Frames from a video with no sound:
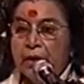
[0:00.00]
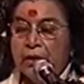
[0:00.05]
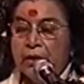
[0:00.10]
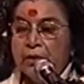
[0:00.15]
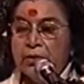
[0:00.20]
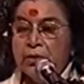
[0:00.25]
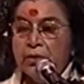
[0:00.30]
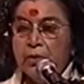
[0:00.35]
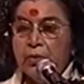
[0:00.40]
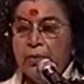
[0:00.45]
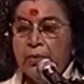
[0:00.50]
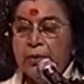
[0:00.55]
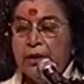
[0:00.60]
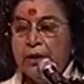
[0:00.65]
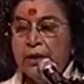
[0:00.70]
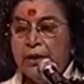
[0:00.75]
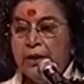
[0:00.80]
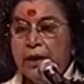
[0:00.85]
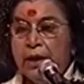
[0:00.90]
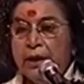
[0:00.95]
So with the
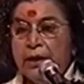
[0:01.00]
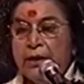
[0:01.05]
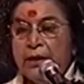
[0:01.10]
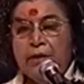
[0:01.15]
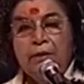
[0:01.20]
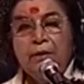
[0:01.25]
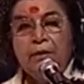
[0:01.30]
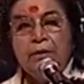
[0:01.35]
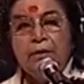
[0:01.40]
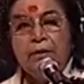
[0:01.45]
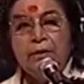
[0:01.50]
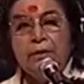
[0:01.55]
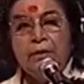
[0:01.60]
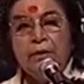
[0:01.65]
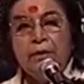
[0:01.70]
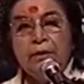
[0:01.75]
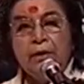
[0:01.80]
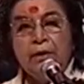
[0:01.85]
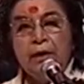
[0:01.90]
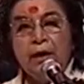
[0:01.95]
light
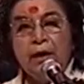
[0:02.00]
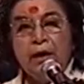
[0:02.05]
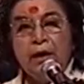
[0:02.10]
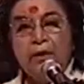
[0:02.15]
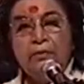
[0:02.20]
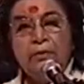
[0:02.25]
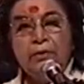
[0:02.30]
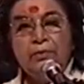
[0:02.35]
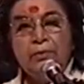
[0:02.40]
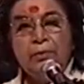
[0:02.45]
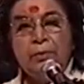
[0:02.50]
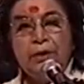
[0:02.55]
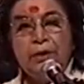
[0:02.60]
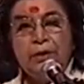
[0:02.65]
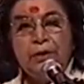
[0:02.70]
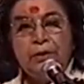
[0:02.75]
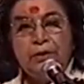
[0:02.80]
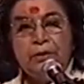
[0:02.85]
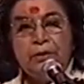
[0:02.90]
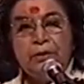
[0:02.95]
of the
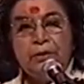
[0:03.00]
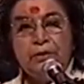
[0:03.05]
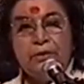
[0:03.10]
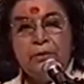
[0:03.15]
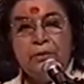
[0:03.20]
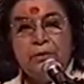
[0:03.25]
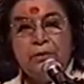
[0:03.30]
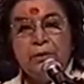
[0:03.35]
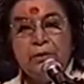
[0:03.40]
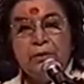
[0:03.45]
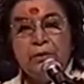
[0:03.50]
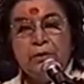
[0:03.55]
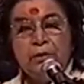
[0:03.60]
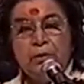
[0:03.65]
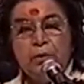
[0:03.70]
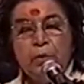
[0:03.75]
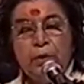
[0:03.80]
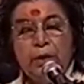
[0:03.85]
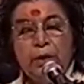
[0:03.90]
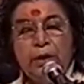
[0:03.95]
spirit,
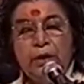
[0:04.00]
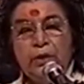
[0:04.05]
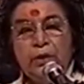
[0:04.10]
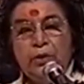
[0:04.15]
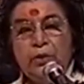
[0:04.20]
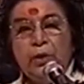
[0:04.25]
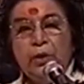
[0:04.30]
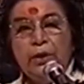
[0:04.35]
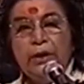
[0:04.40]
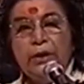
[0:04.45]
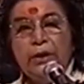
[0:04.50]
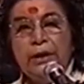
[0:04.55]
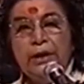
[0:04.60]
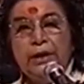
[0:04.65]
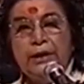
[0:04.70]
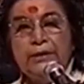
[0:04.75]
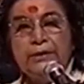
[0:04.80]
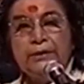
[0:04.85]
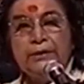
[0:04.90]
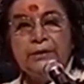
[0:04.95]
when you are
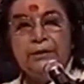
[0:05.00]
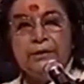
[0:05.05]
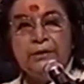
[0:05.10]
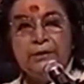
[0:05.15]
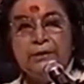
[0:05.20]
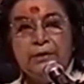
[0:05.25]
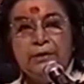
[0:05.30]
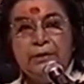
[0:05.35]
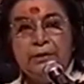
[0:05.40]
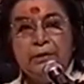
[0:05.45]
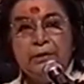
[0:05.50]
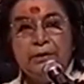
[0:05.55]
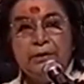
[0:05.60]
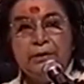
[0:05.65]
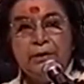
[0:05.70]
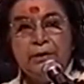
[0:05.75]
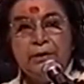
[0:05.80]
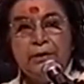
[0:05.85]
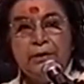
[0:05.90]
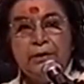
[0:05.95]
enlightened,
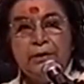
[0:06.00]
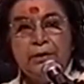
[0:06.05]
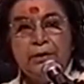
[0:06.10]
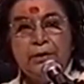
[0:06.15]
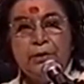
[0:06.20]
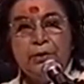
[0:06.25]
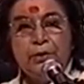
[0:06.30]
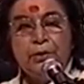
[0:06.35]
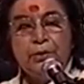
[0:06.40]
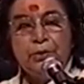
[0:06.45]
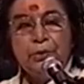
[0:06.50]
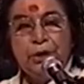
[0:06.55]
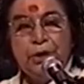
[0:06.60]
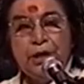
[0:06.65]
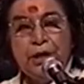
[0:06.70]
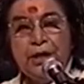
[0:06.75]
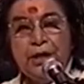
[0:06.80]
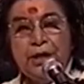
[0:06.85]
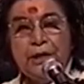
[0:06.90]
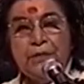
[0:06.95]
you
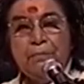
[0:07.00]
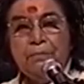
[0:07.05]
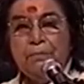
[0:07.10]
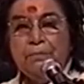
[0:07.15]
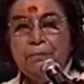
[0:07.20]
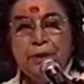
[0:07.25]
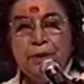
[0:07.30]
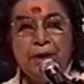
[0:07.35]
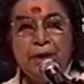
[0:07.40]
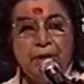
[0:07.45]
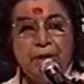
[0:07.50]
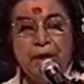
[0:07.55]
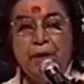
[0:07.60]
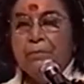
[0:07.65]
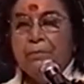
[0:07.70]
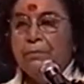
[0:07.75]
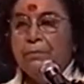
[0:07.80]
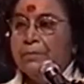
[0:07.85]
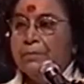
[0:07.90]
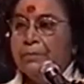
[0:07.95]
really
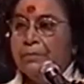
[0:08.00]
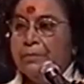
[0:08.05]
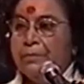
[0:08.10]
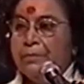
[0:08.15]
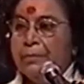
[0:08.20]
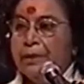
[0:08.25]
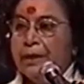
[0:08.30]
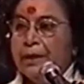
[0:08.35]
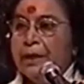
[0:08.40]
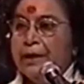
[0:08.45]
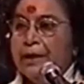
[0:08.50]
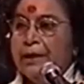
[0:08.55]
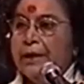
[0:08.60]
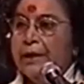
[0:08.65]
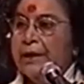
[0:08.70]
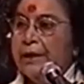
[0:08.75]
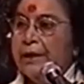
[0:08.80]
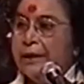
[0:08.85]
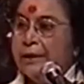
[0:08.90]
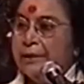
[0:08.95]
become an
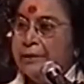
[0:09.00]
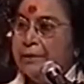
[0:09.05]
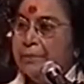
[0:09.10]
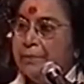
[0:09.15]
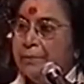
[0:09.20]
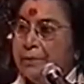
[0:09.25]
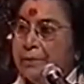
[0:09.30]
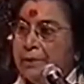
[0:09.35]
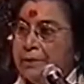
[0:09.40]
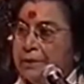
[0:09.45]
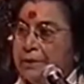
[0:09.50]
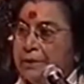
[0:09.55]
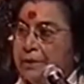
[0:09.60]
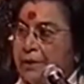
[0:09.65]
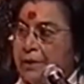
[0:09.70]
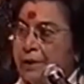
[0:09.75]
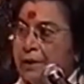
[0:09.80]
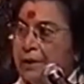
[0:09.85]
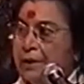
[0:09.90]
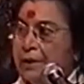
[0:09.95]
enlightened person.
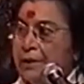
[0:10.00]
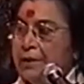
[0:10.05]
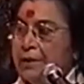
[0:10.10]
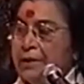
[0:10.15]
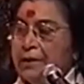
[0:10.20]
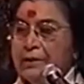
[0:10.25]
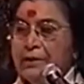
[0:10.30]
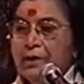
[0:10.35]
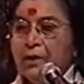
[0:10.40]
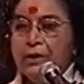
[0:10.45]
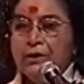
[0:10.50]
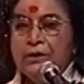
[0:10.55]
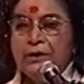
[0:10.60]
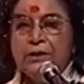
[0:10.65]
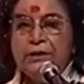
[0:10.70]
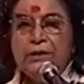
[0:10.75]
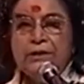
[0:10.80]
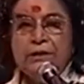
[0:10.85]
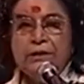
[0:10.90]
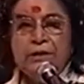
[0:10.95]
It is not
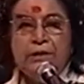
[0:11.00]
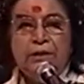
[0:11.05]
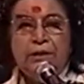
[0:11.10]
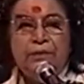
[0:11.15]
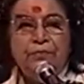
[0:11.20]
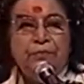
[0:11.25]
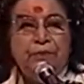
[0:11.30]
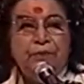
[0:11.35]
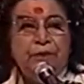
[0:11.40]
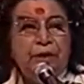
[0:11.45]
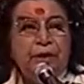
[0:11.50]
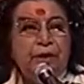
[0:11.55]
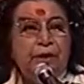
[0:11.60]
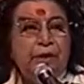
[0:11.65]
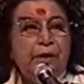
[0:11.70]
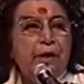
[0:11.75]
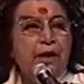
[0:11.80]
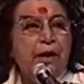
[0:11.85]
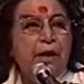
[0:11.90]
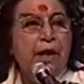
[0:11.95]
just a
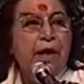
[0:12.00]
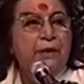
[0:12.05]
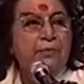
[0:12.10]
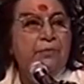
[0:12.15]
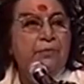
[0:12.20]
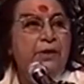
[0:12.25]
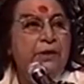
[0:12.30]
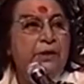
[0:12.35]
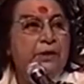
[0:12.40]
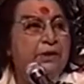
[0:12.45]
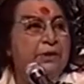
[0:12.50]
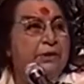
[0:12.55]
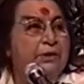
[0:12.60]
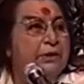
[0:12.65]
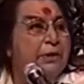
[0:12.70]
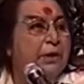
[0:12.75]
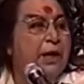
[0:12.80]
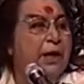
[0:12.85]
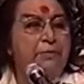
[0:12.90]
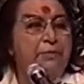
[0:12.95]
certificate, I am
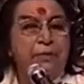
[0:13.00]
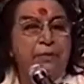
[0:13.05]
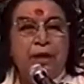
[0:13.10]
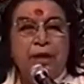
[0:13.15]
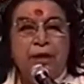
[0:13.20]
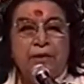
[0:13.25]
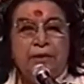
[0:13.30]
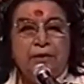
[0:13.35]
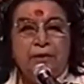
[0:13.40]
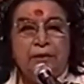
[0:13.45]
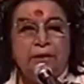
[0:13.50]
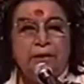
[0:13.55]
this, I am that.